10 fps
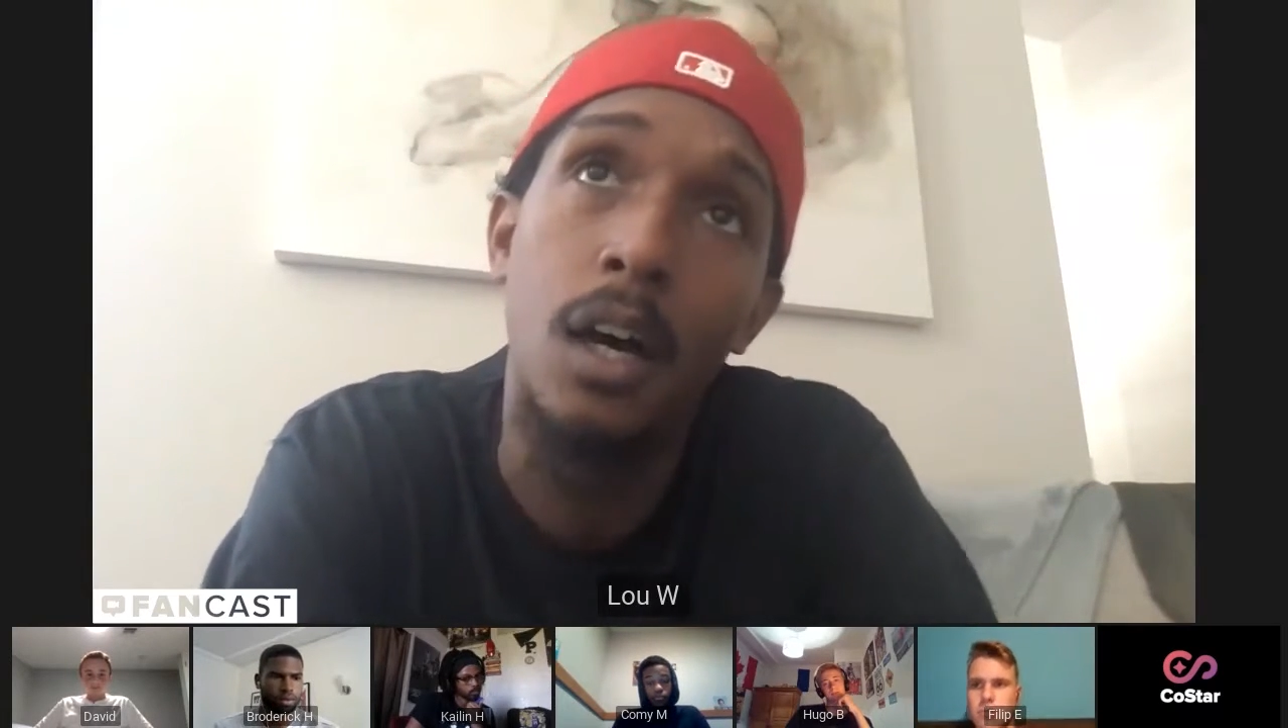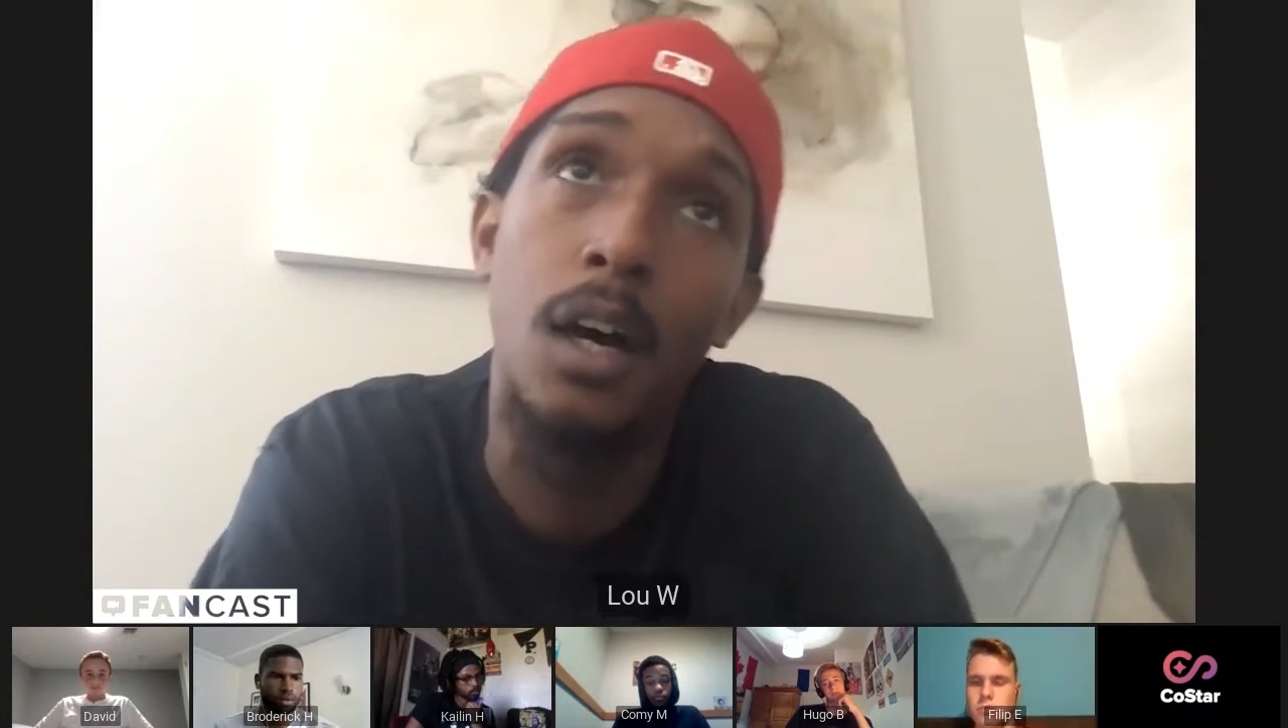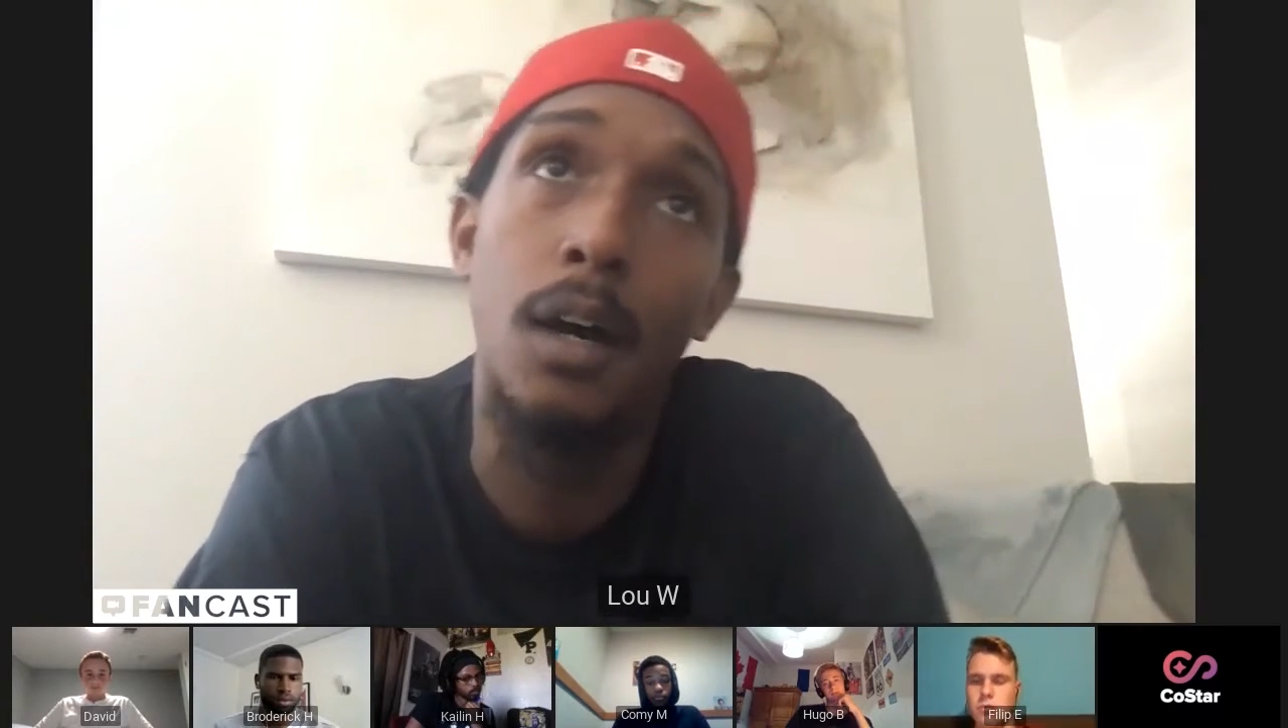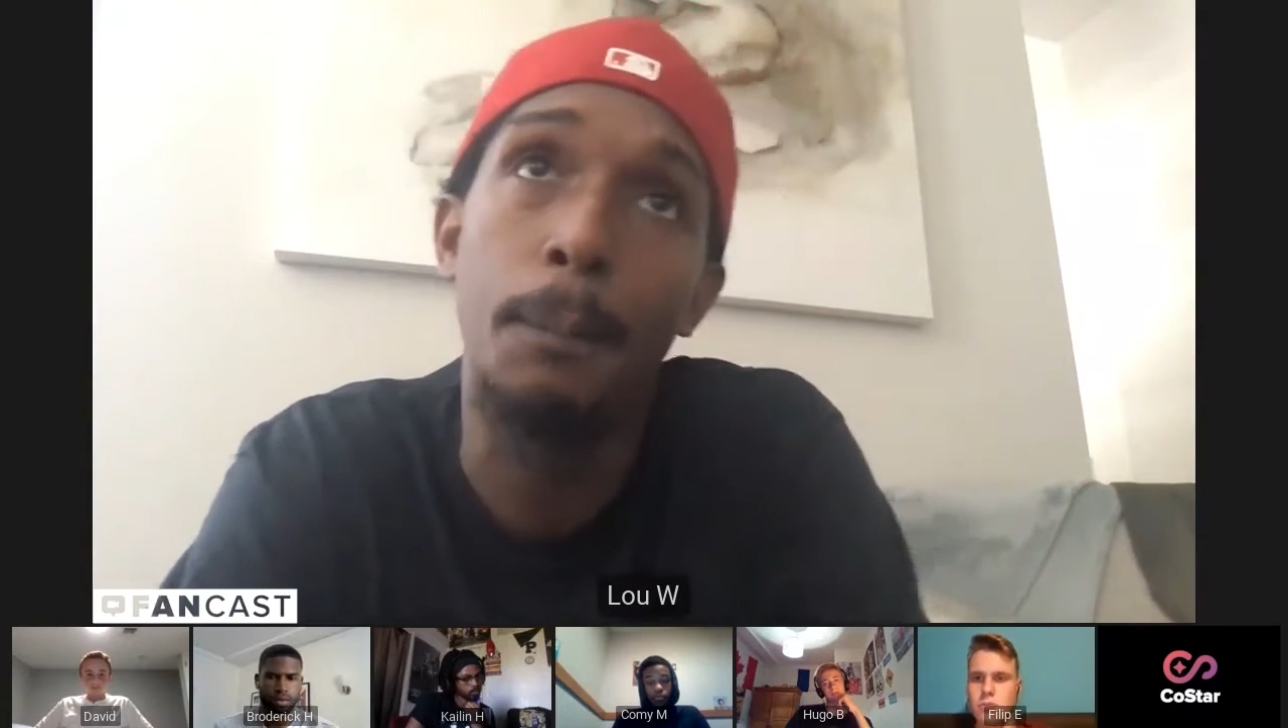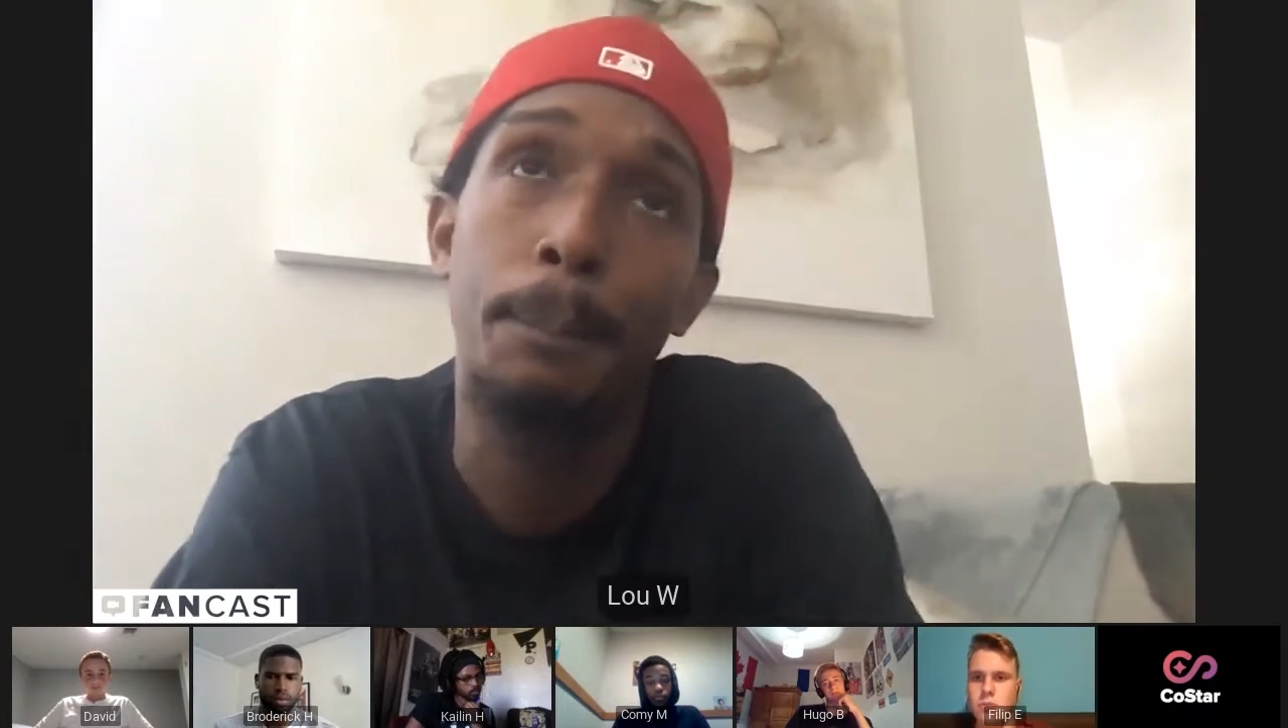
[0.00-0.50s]

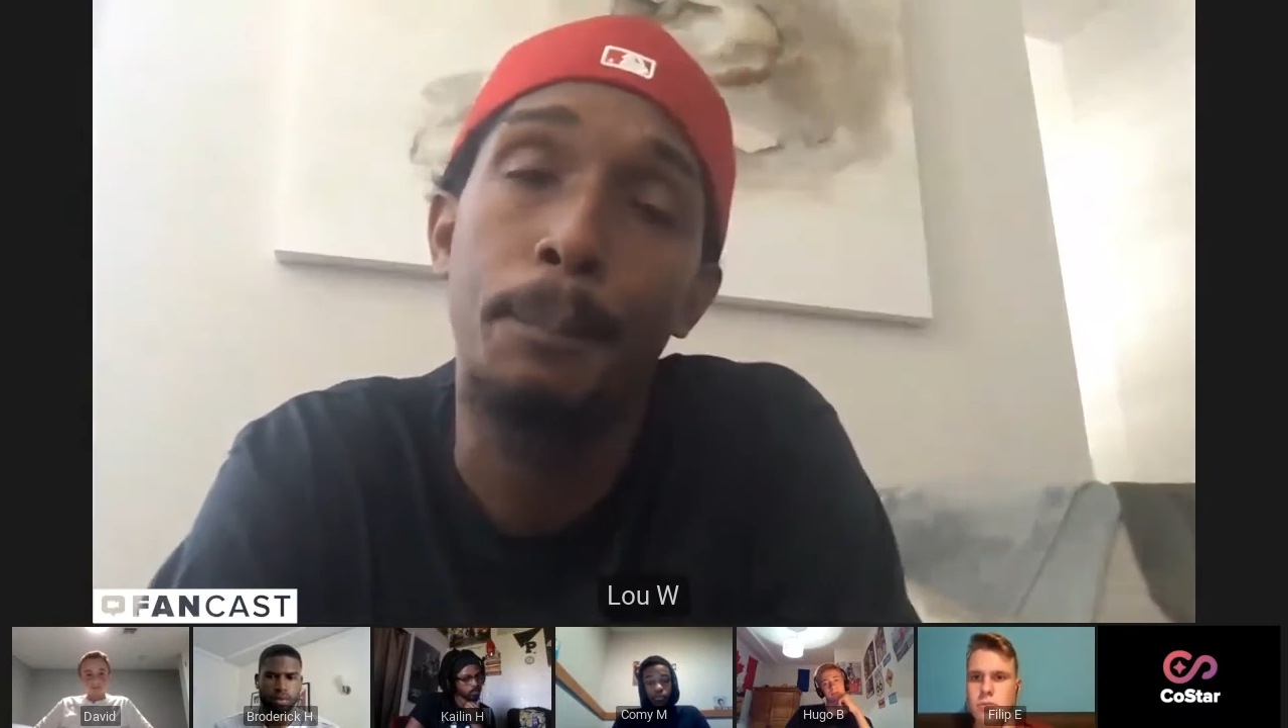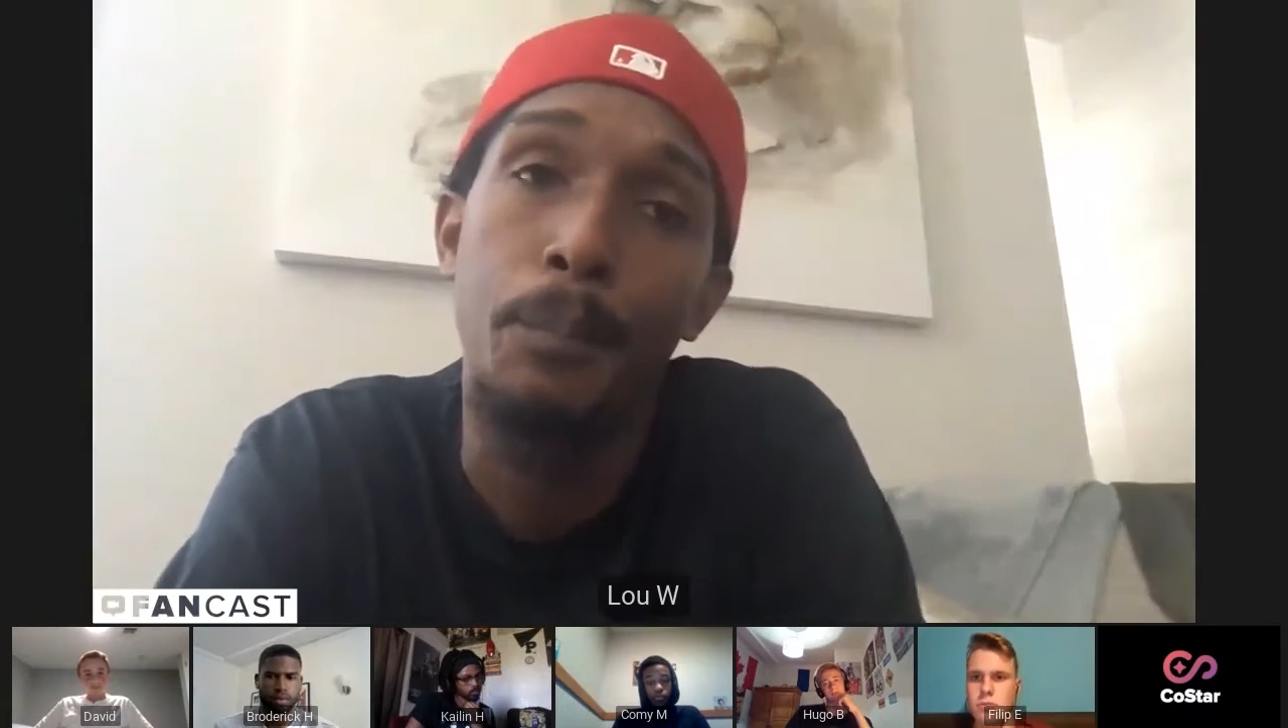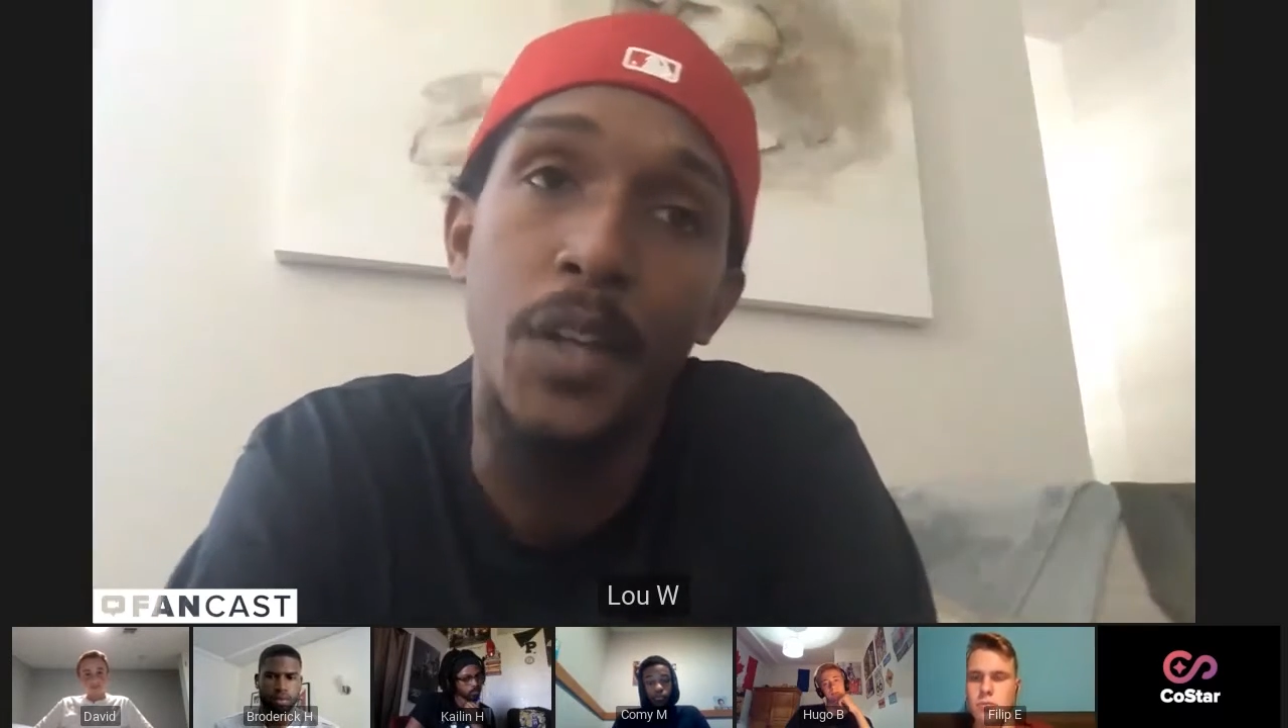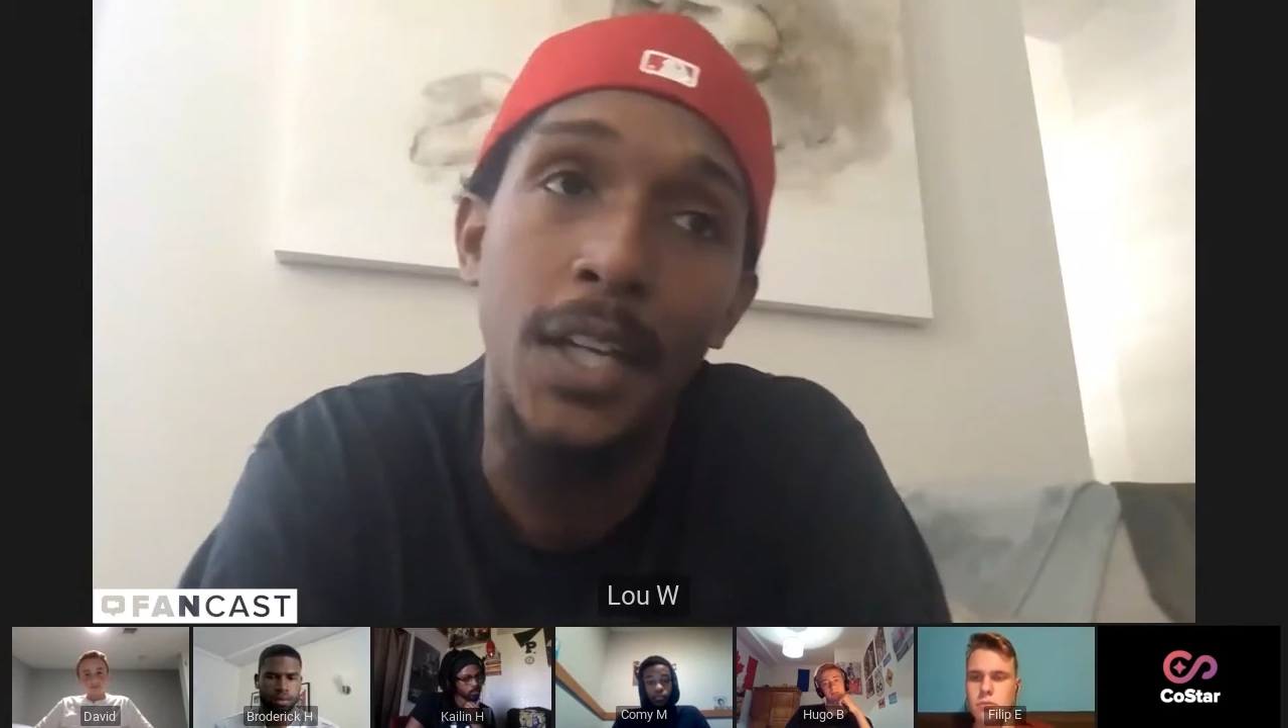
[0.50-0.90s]
um,